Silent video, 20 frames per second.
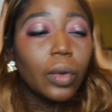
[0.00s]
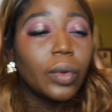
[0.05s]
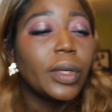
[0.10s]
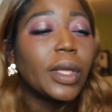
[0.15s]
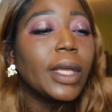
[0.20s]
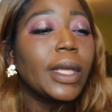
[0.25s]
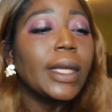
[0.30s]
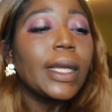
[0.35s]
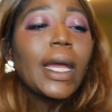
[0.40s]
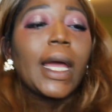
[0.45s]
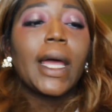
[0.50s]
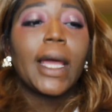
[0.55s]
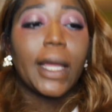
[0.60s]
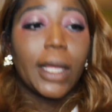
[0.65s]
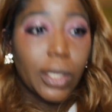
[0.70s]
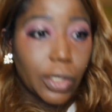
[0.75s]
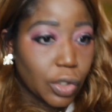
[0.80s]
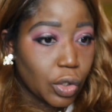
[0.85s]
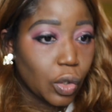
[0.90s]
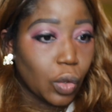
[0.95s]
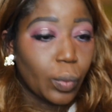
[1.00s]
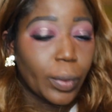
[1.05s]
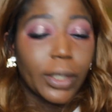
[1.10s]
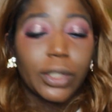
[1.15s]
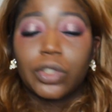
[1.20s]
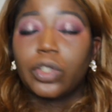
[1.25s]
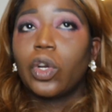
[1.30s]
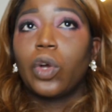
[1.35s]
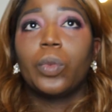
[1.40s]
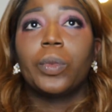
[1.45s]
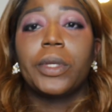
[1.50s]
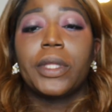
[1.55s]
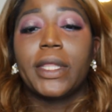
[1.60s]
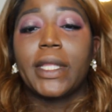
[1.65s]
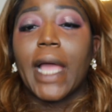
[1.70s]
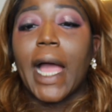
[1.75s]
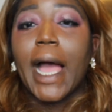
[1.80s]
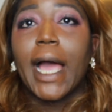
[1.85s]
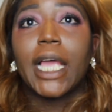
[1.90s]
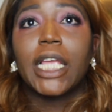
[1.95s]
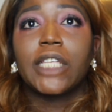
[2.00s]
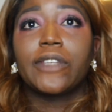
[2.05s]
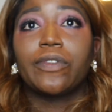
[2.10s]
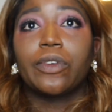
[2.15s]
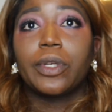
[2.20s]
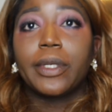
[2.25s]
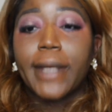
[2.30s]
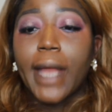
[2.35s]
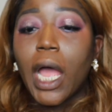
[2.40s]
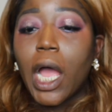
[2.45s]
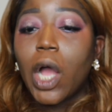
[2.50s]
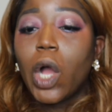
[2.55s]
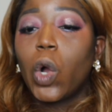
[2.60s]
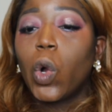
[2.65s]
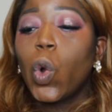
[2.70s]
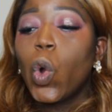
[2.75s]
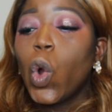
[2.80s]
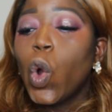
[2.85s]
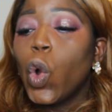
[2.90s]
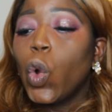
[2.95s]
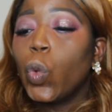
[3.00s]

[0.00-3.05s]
Okay guys, so we're done with the eyes for now.